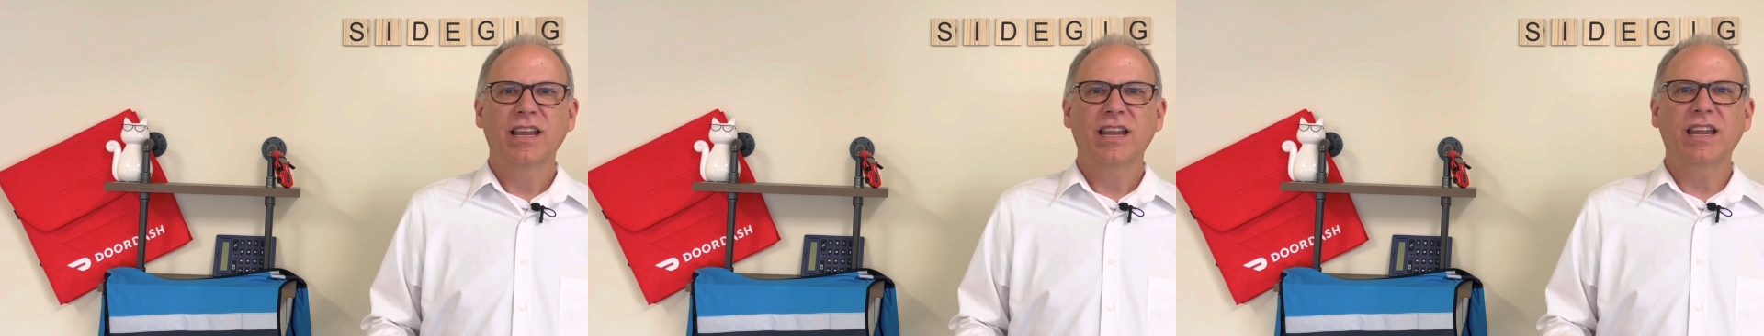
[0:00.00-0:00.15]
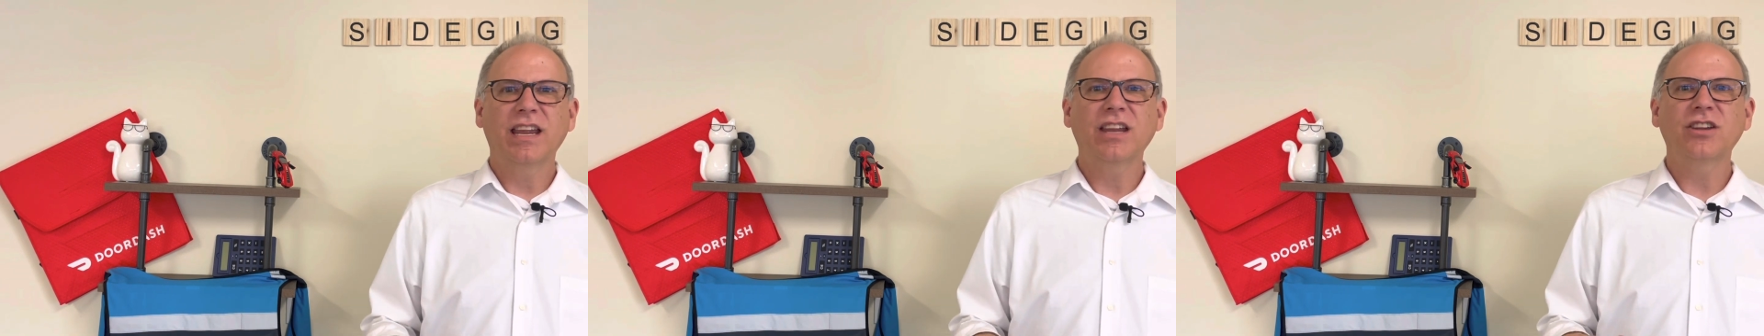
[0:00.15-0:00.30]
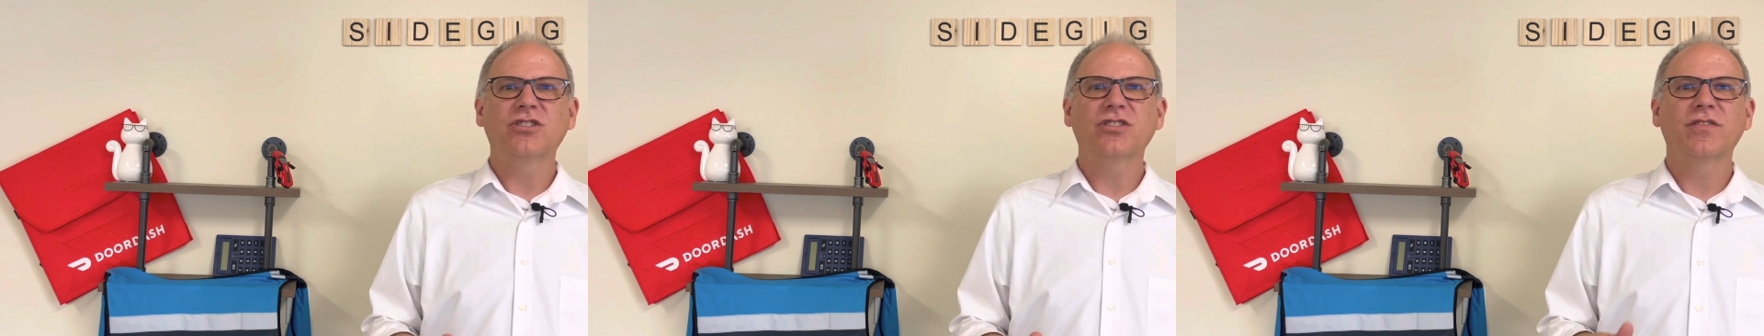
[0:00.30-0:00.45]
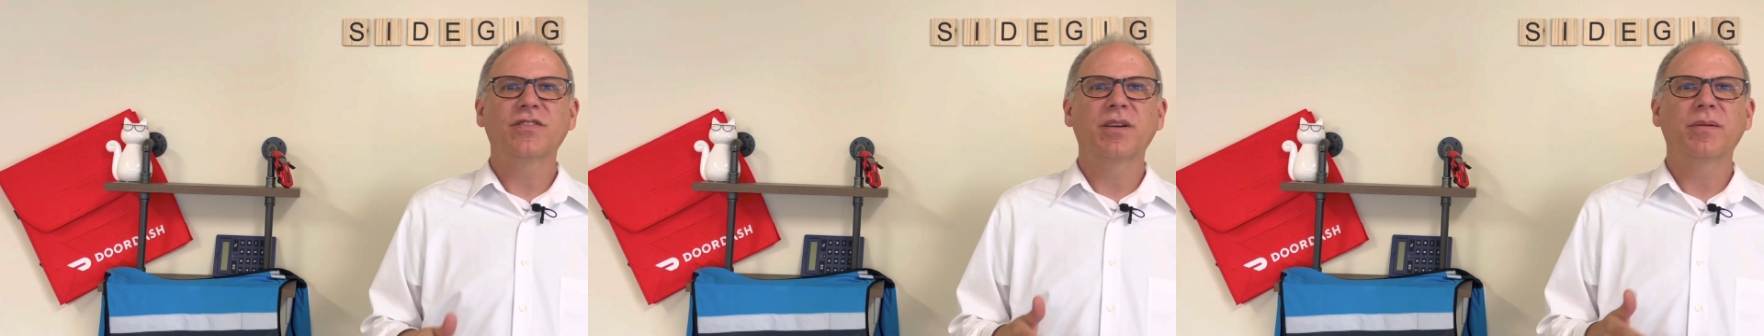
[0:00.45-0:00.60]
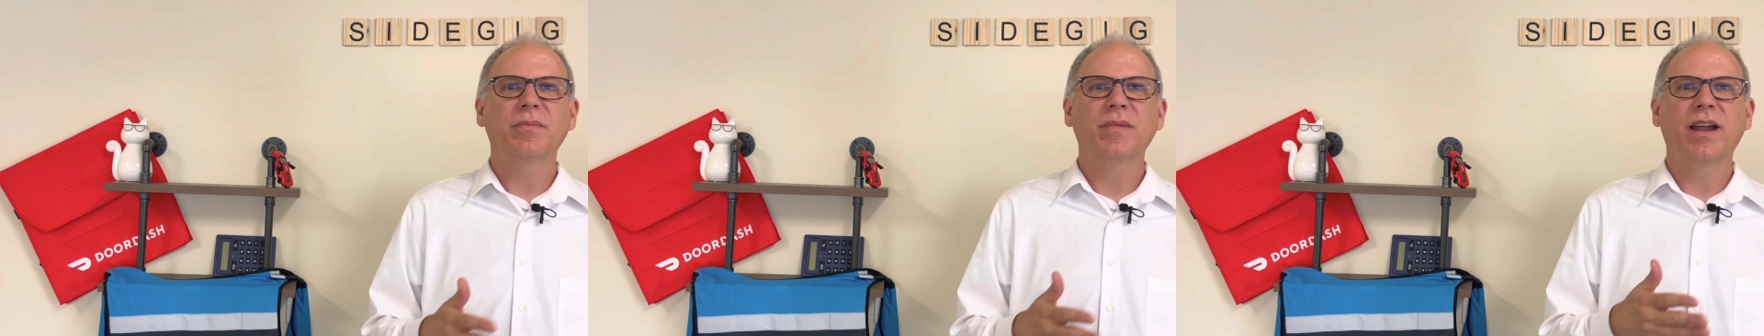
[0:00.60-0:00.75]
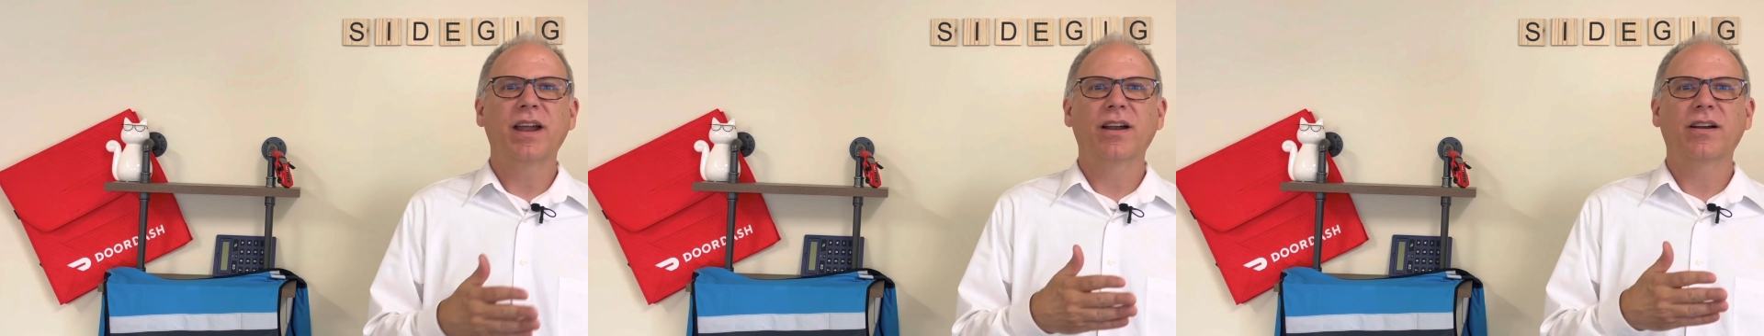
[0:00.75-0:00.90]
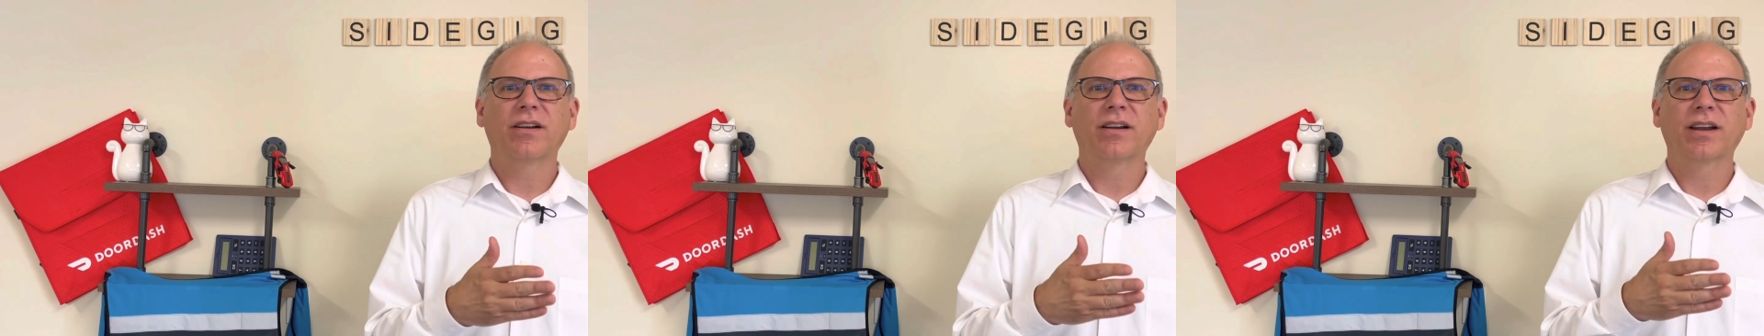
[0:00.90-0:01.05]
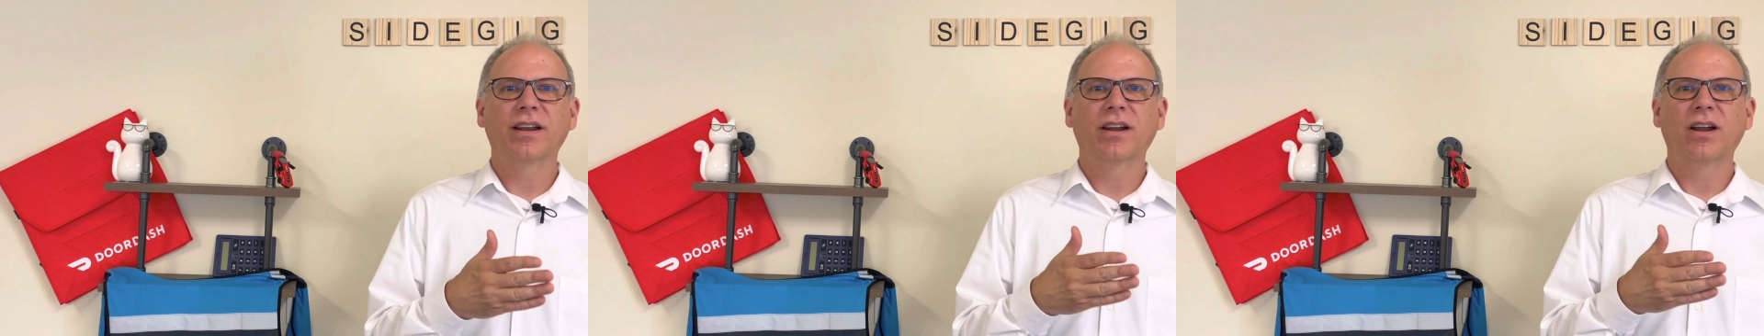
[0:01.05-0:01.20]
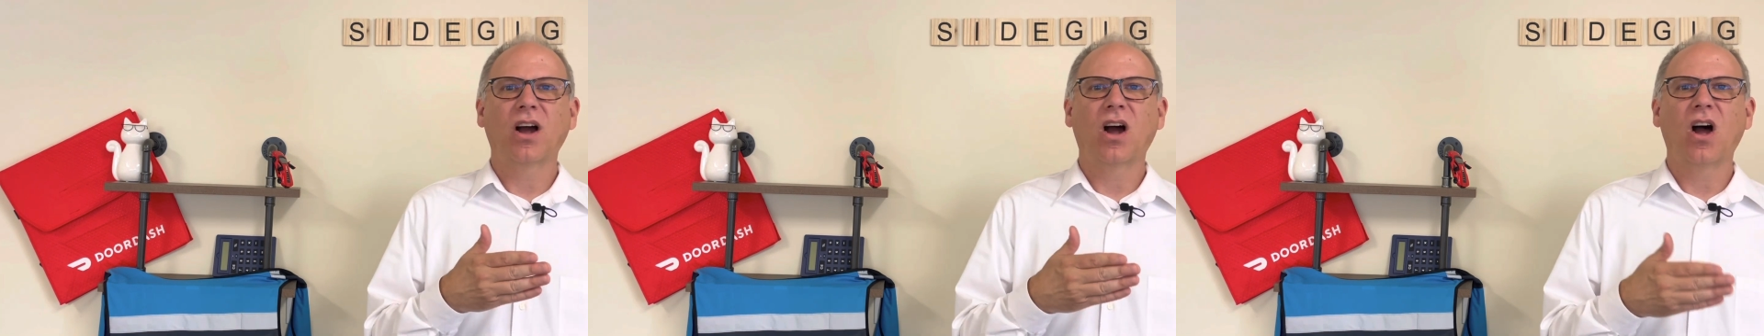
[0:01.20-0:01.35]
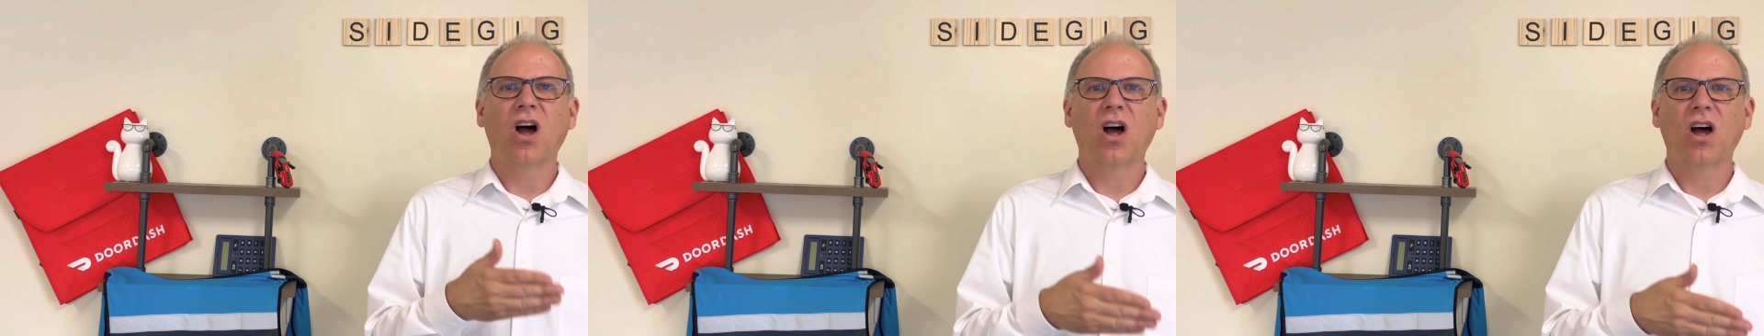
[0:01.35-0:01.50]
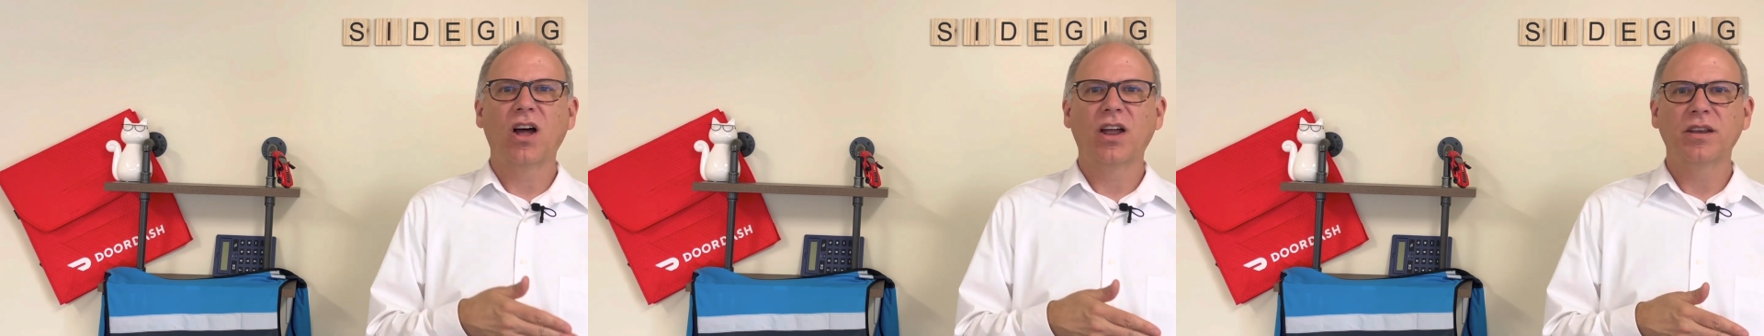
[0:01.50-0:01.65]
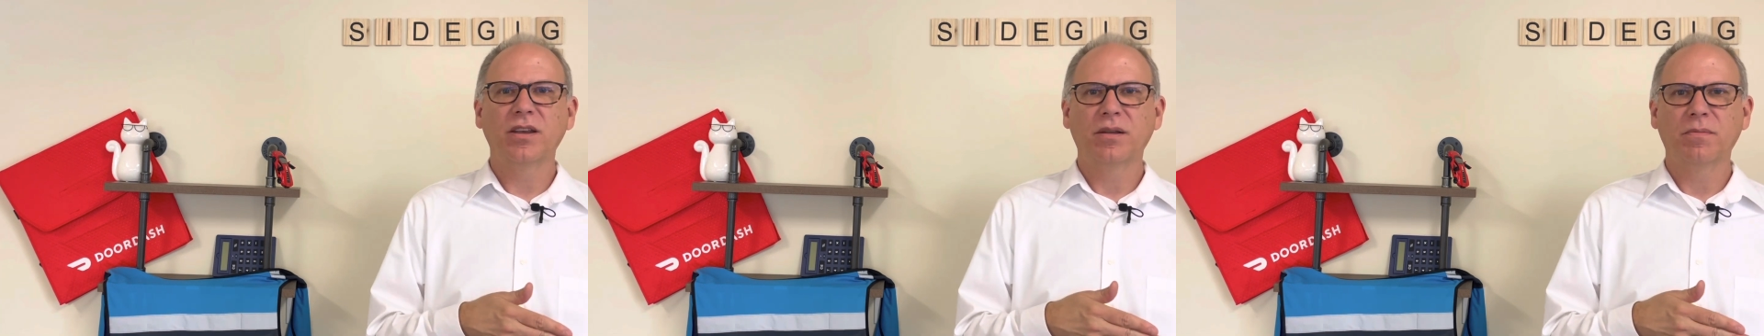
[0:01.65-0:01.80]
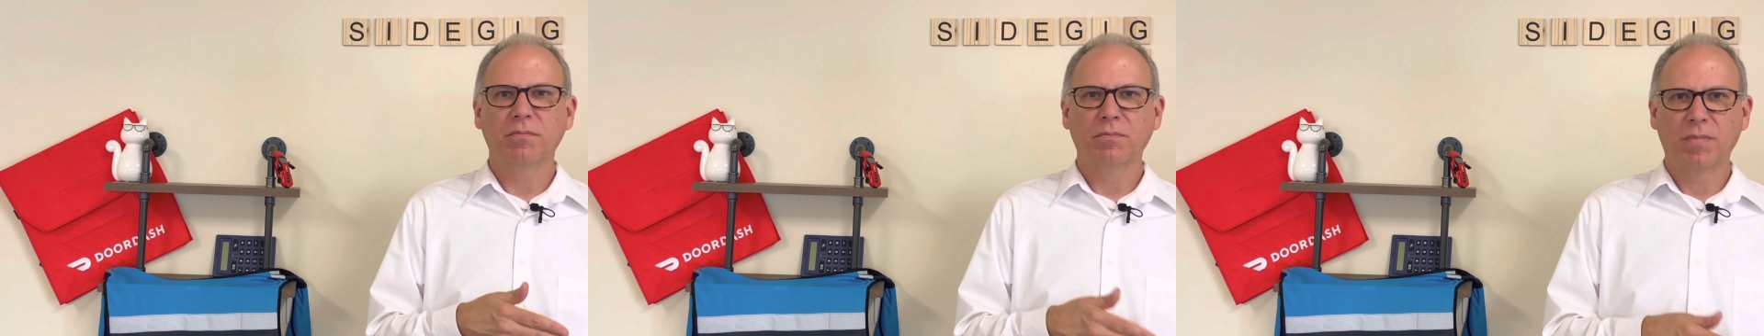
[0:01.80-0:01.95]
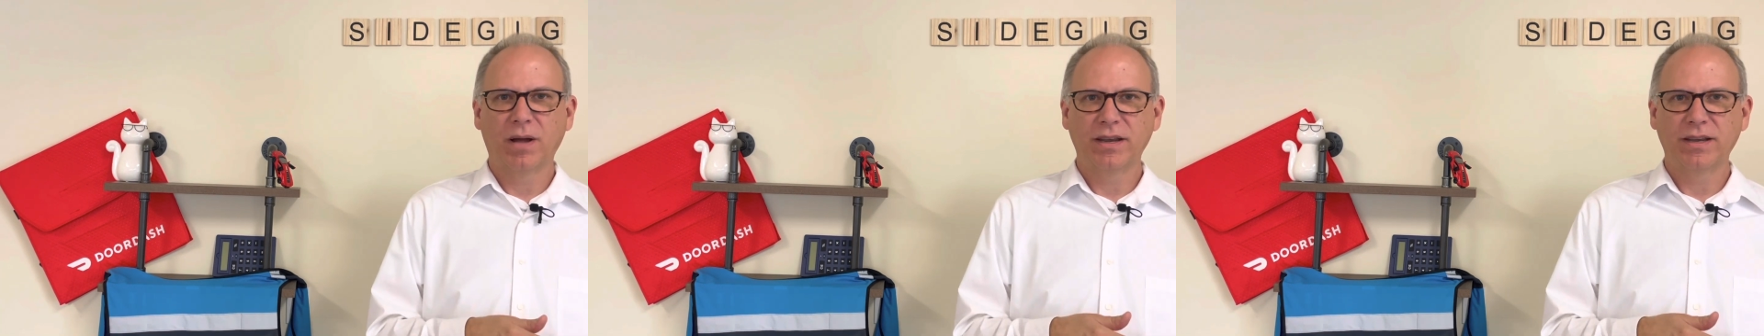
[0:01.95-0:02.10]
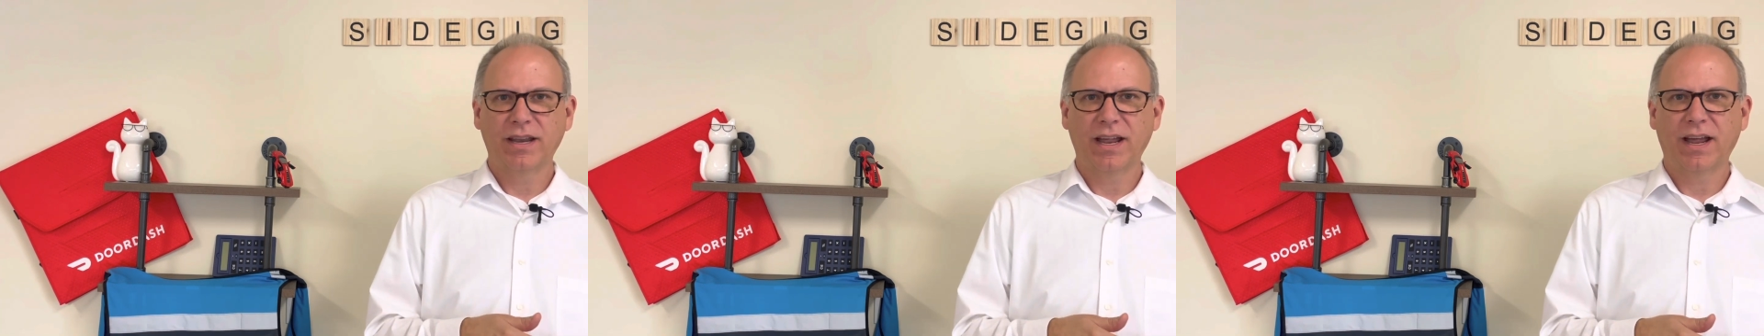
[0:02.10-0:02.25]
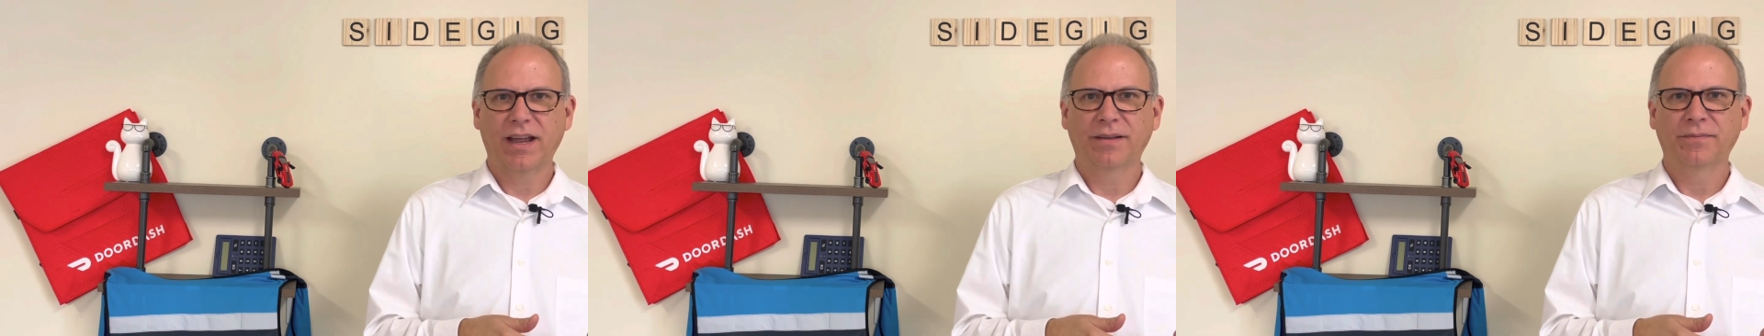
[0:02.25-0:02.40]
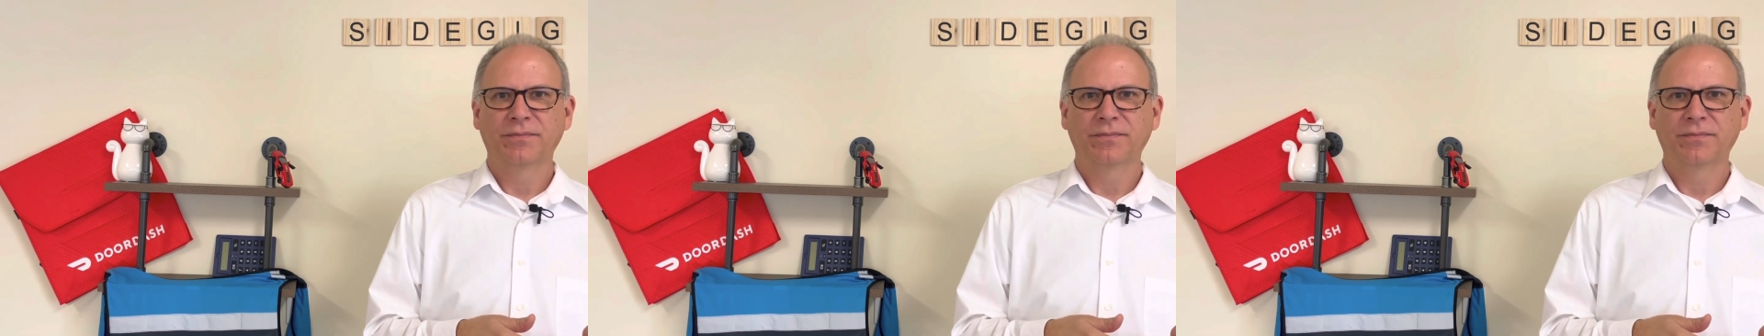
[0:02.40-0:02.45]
each of them airing on Monday.